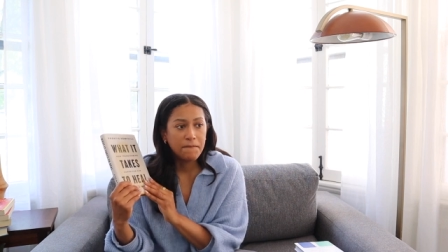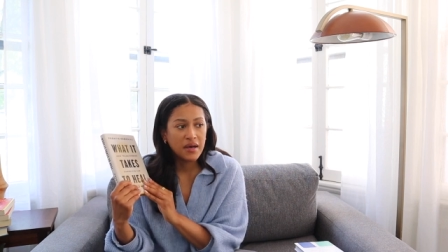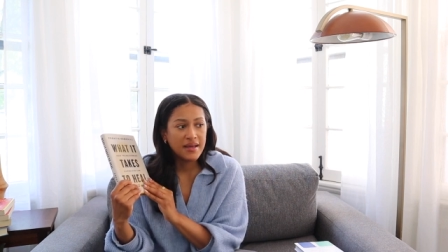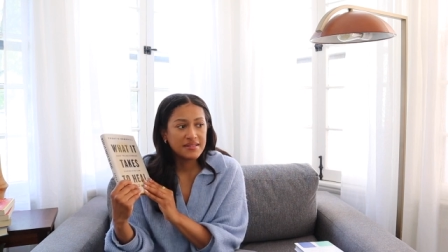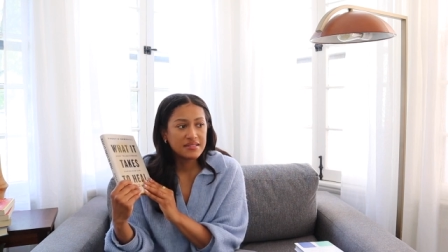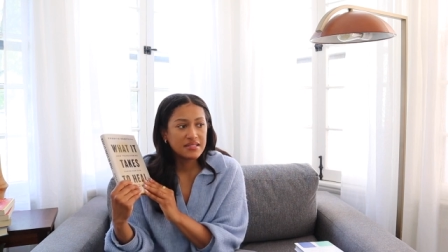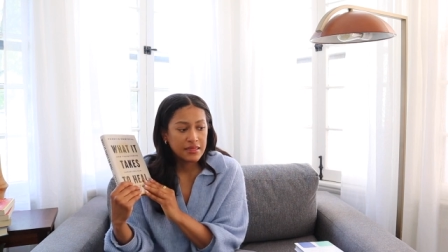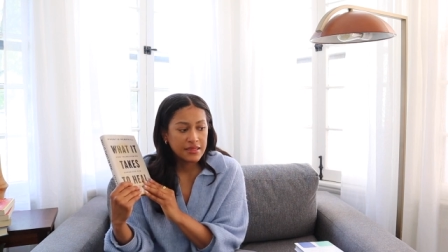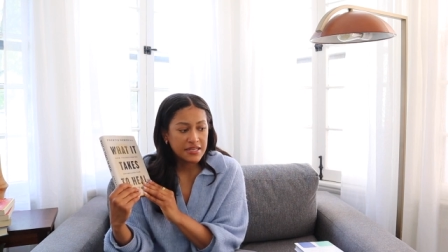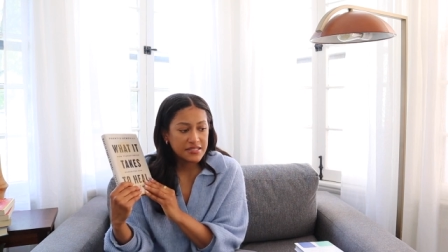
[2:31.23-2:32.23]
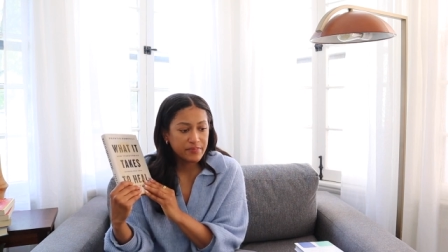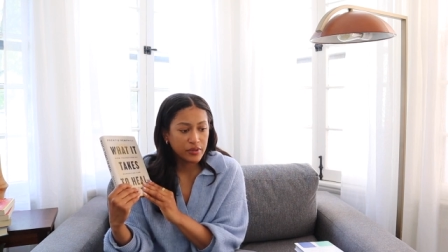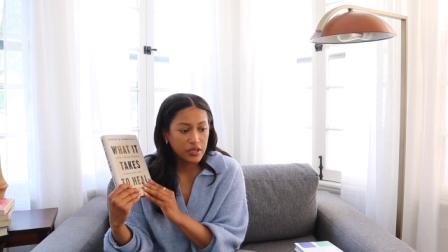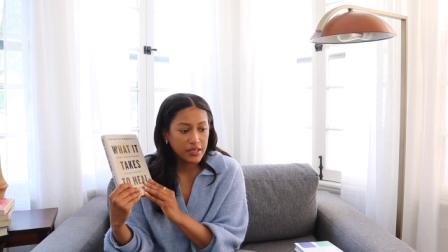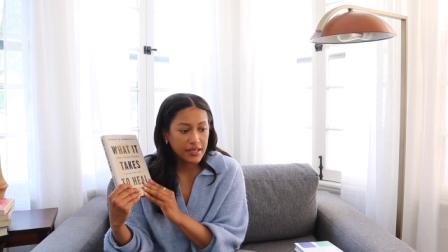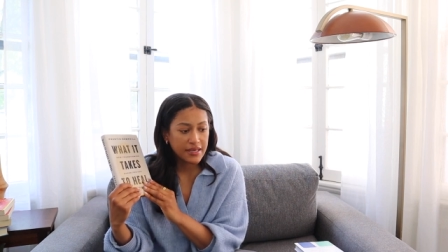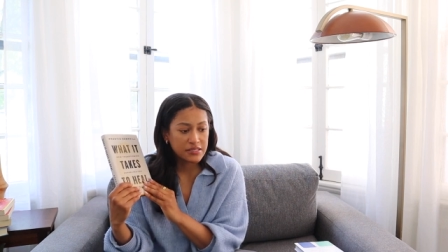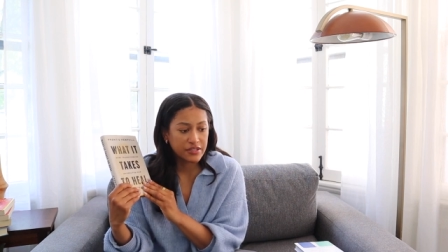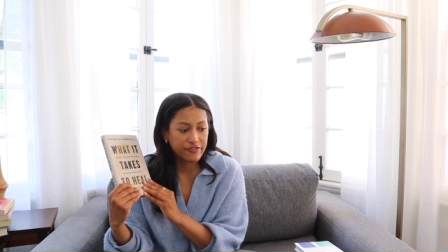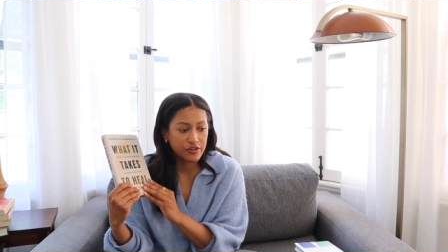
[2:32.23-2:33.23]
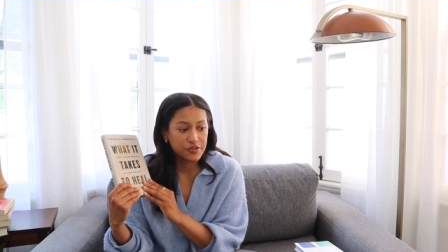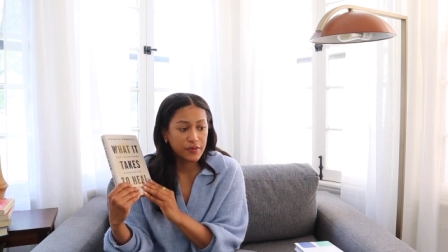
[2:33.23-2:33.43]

But this book is the first